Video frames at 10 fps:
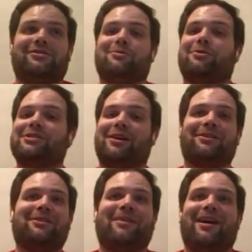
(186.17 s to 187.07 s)
So we're
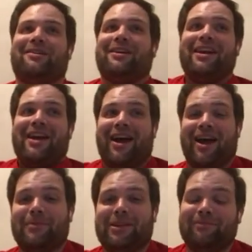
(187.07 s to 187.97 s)
talking about,
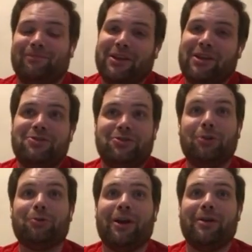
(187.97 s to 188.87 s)
I mean,
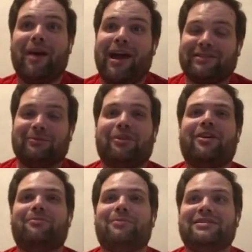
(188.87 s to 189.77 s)
2 running backs, and one
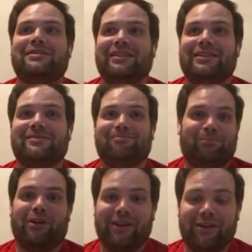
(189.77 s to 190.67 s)
of them is
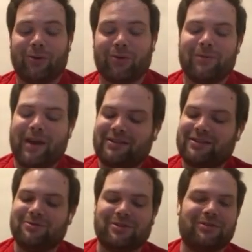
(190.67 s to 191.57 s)
playing quarterback
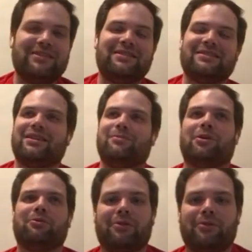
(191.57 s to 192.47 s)
too. So this is going to be
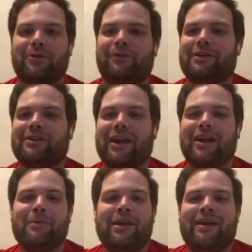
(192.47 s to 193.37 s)
a really, really fun game.